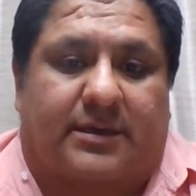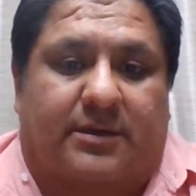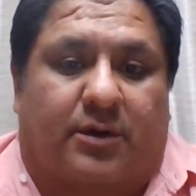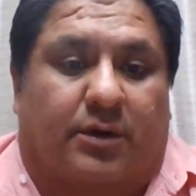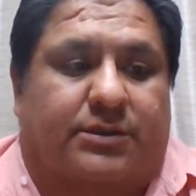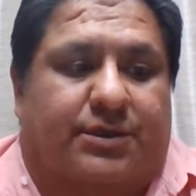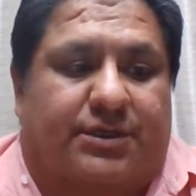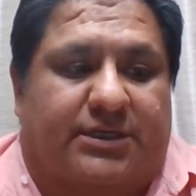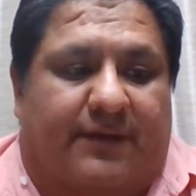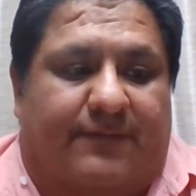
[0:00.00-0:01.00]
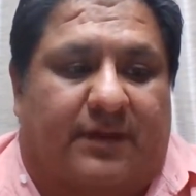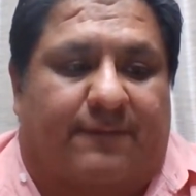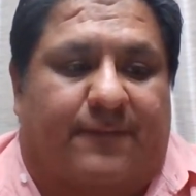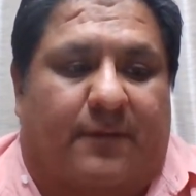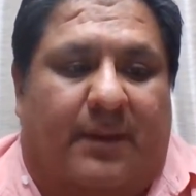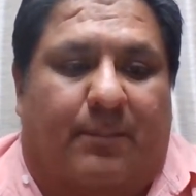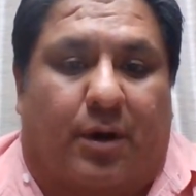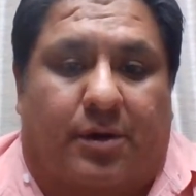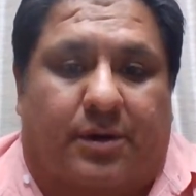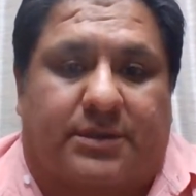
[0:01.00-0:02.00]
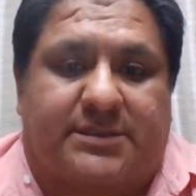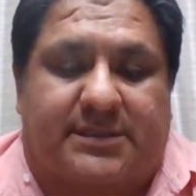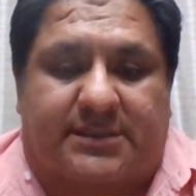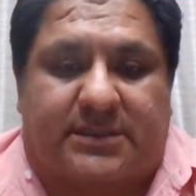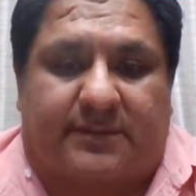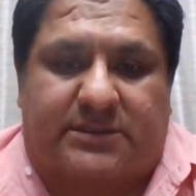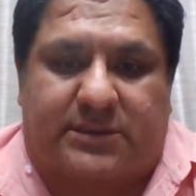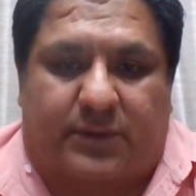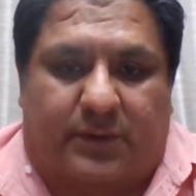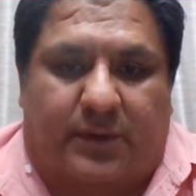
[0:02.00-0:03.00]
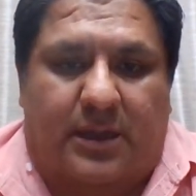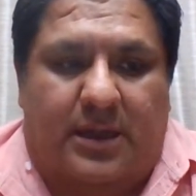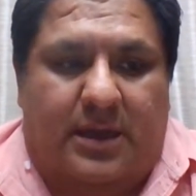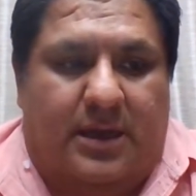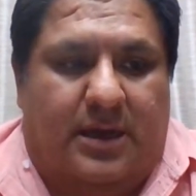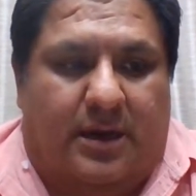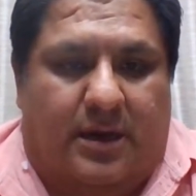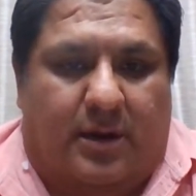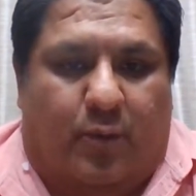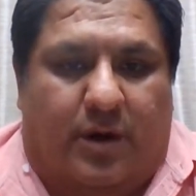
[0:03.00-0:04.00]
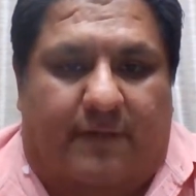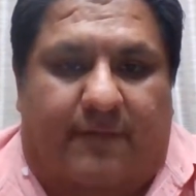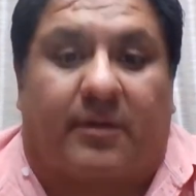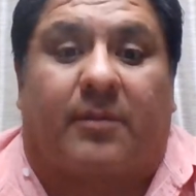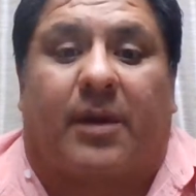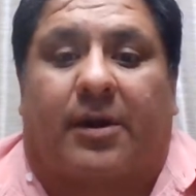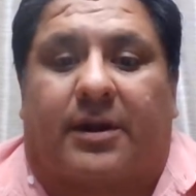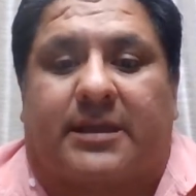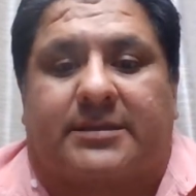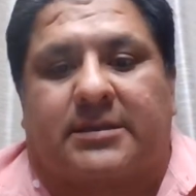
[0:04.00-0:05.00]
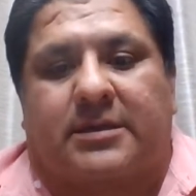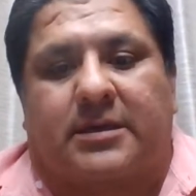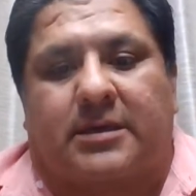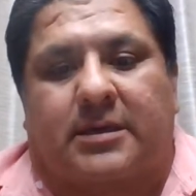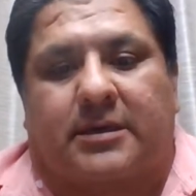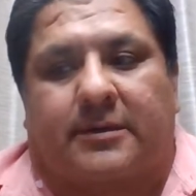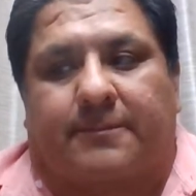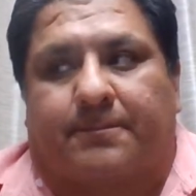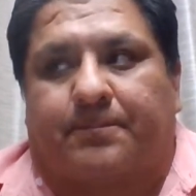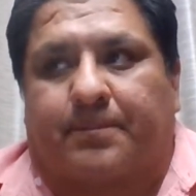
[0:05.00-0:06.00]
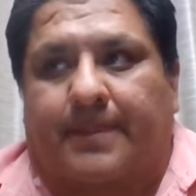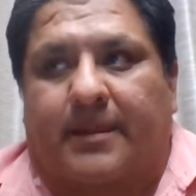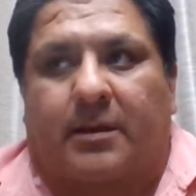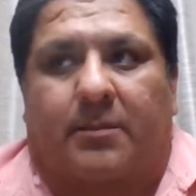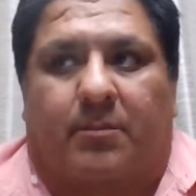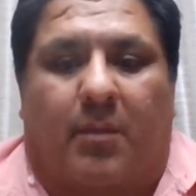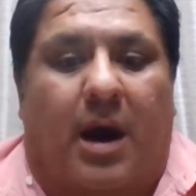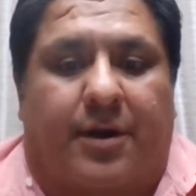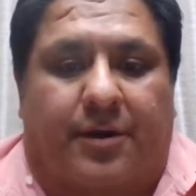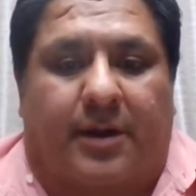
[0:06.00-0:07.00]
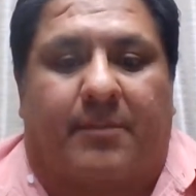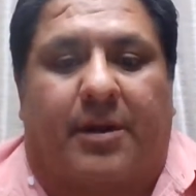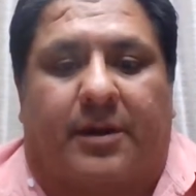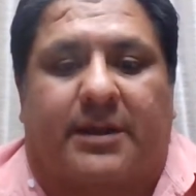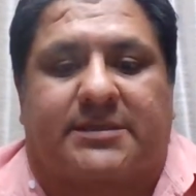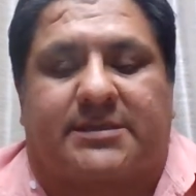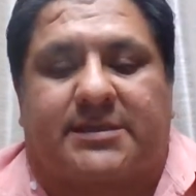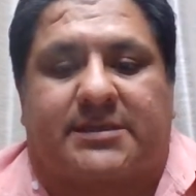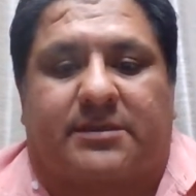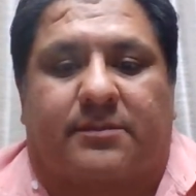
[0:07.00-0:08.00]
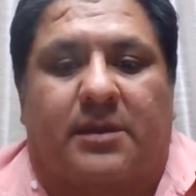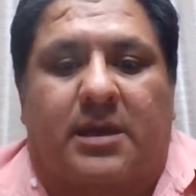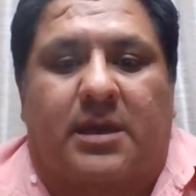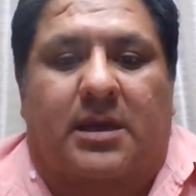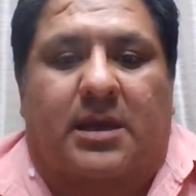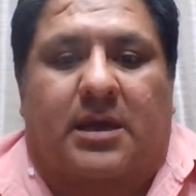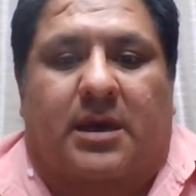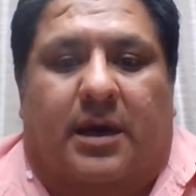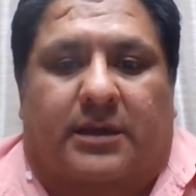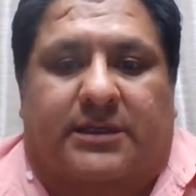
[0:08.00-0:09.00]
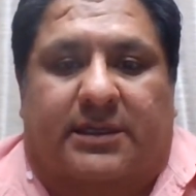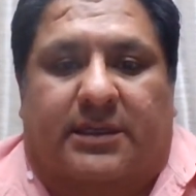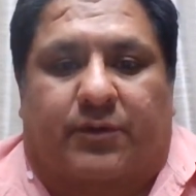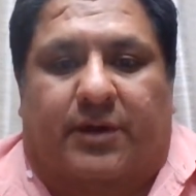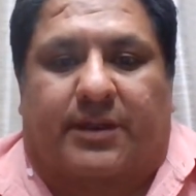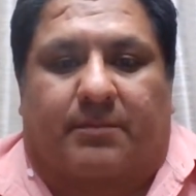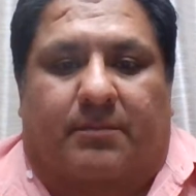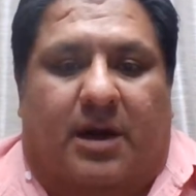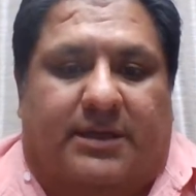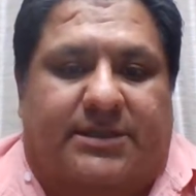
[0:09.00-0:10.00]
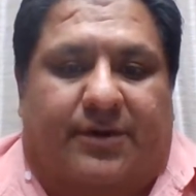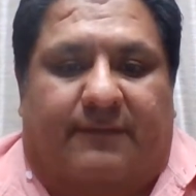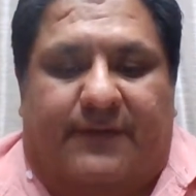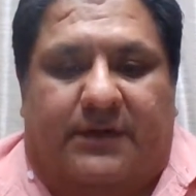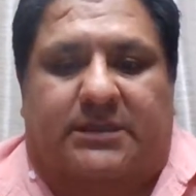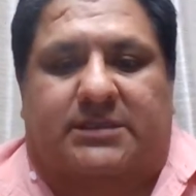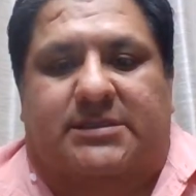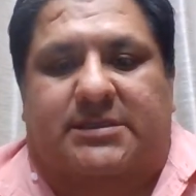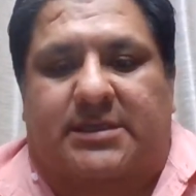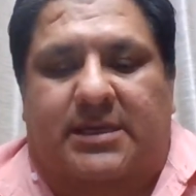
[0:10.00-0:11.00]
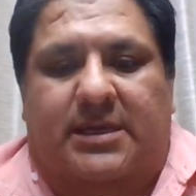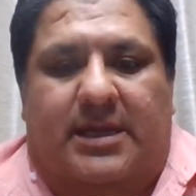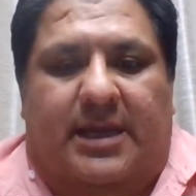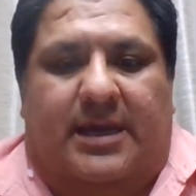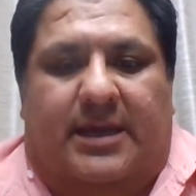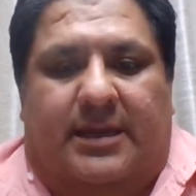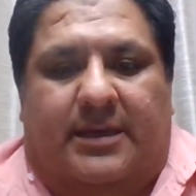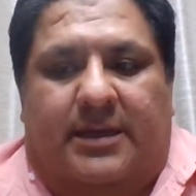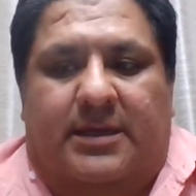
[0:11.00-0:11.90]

culture shifted from a barter system to one of an uh, modern American system dealing with monetary funds. And